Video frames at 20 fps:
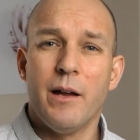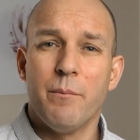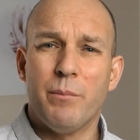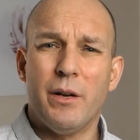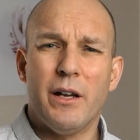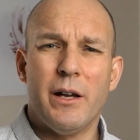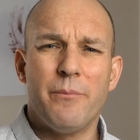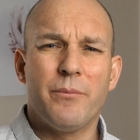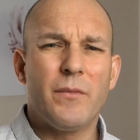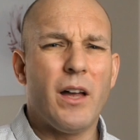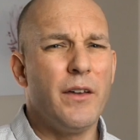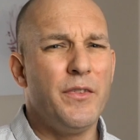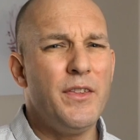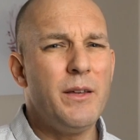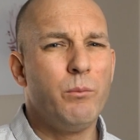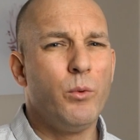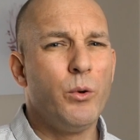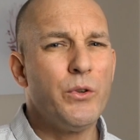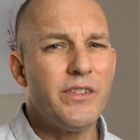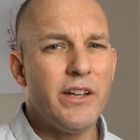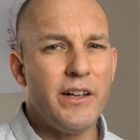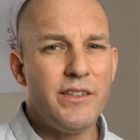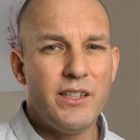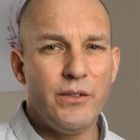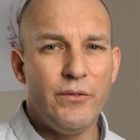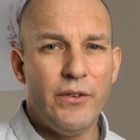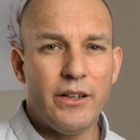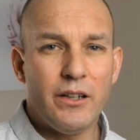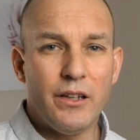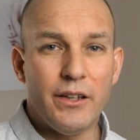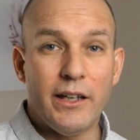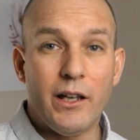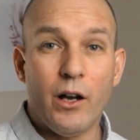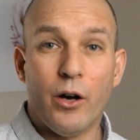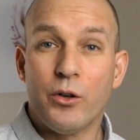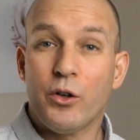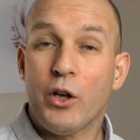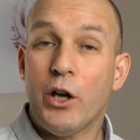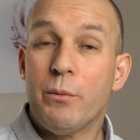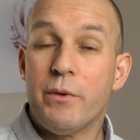but I think more scientifically,
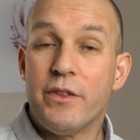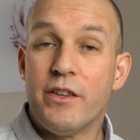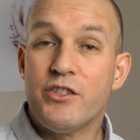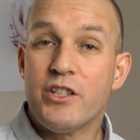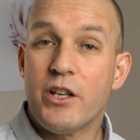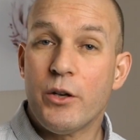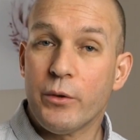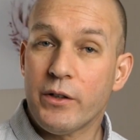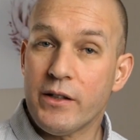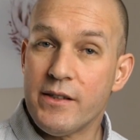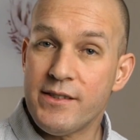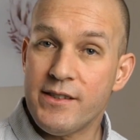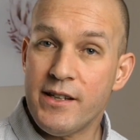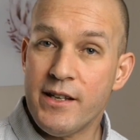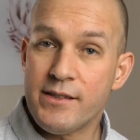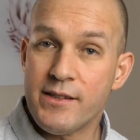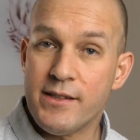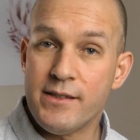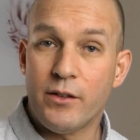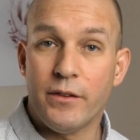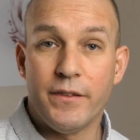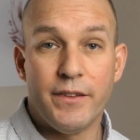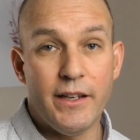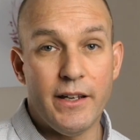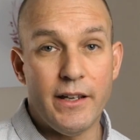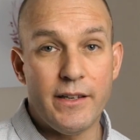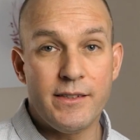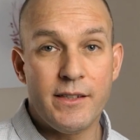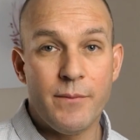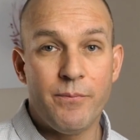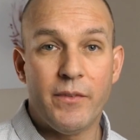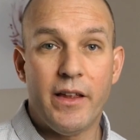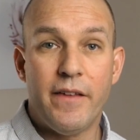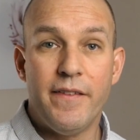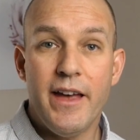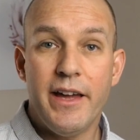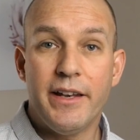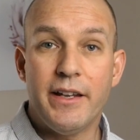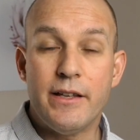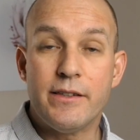I'll go with the general consensus on this,
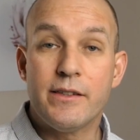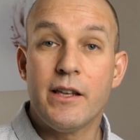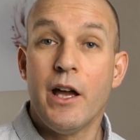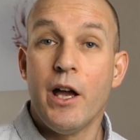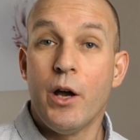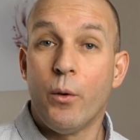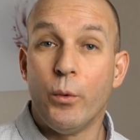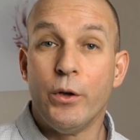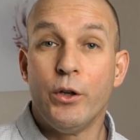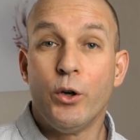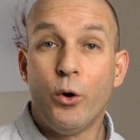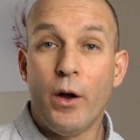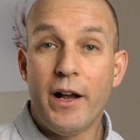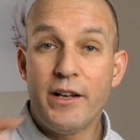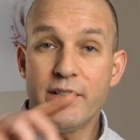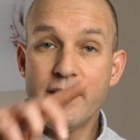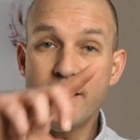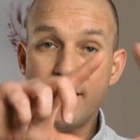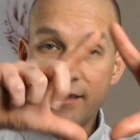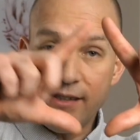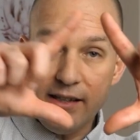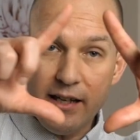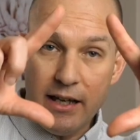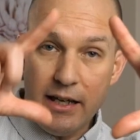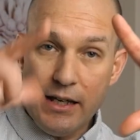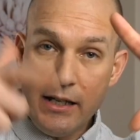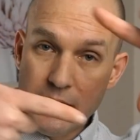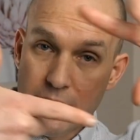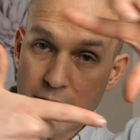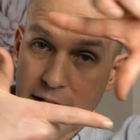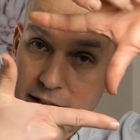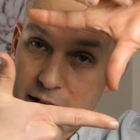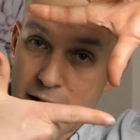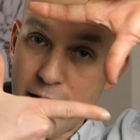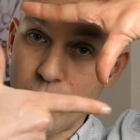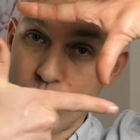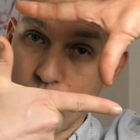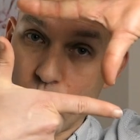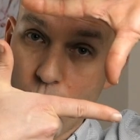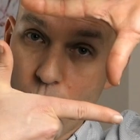and that is we all actually see like
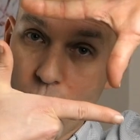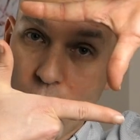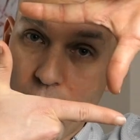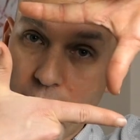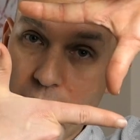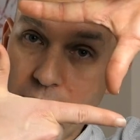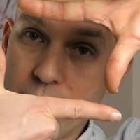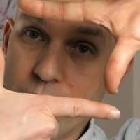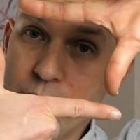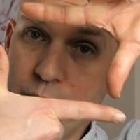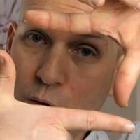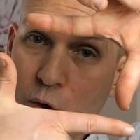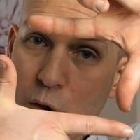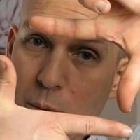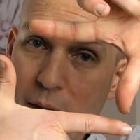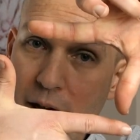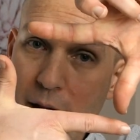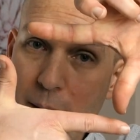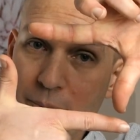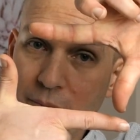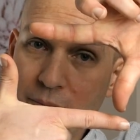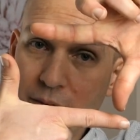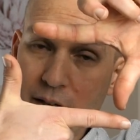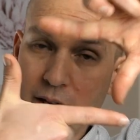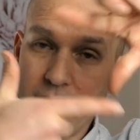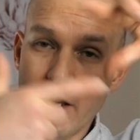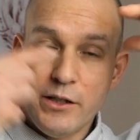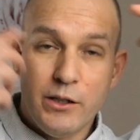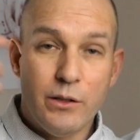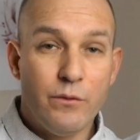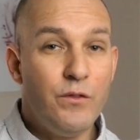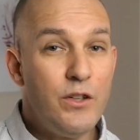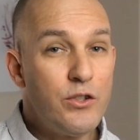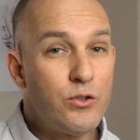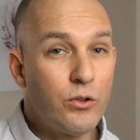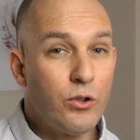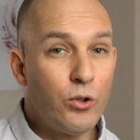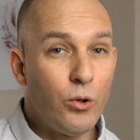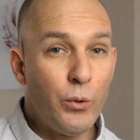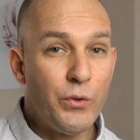in wide format. Your
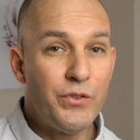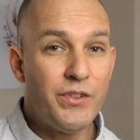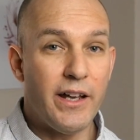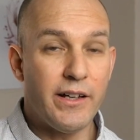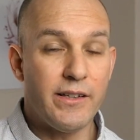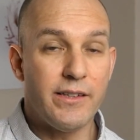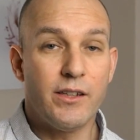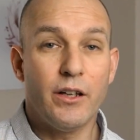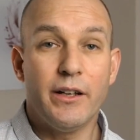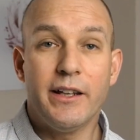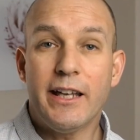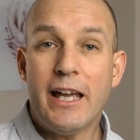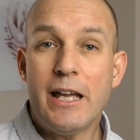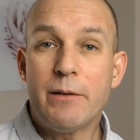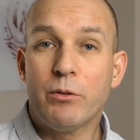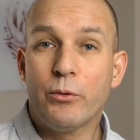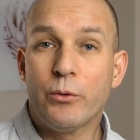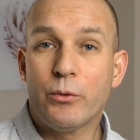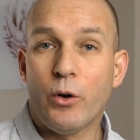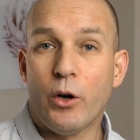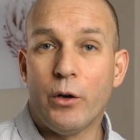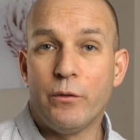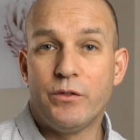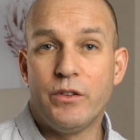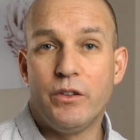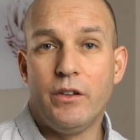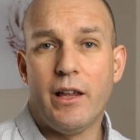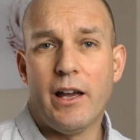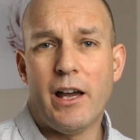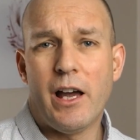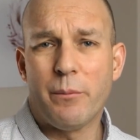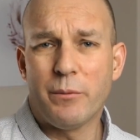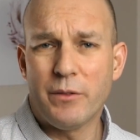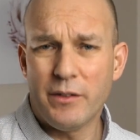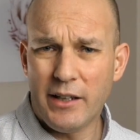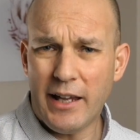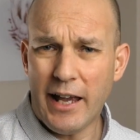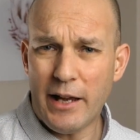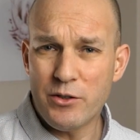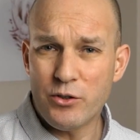visual cortex is only capable of um,
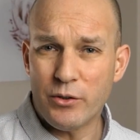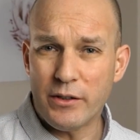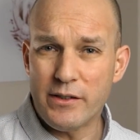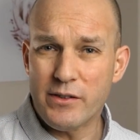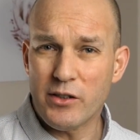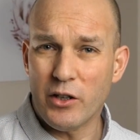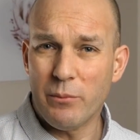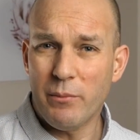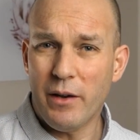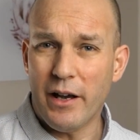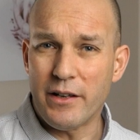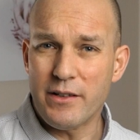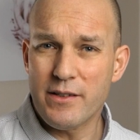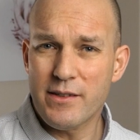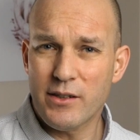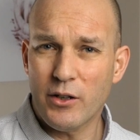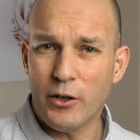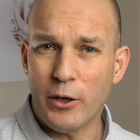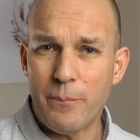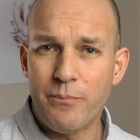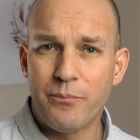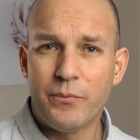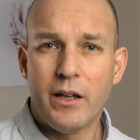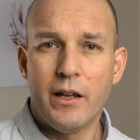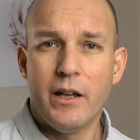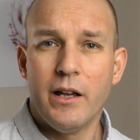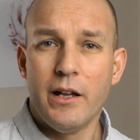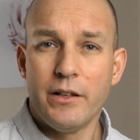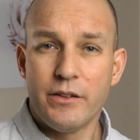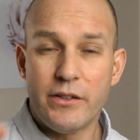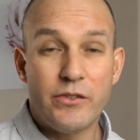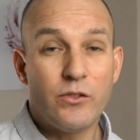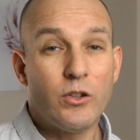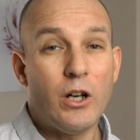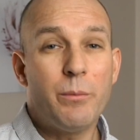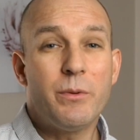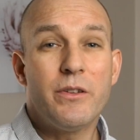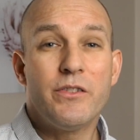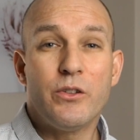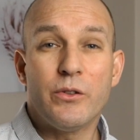capturing so much. So,
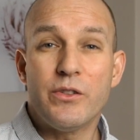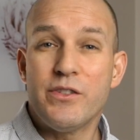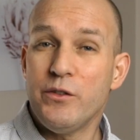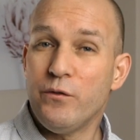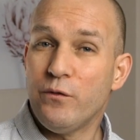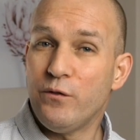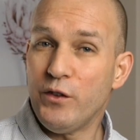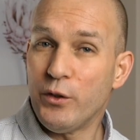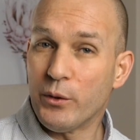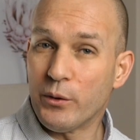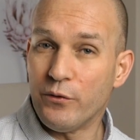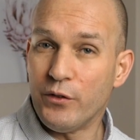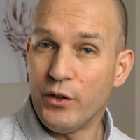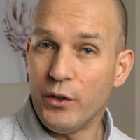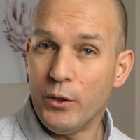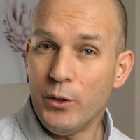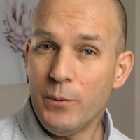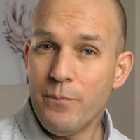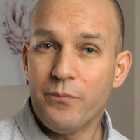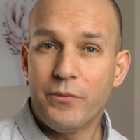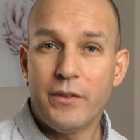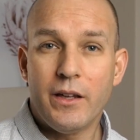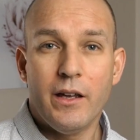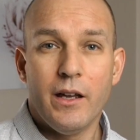described as your field of view,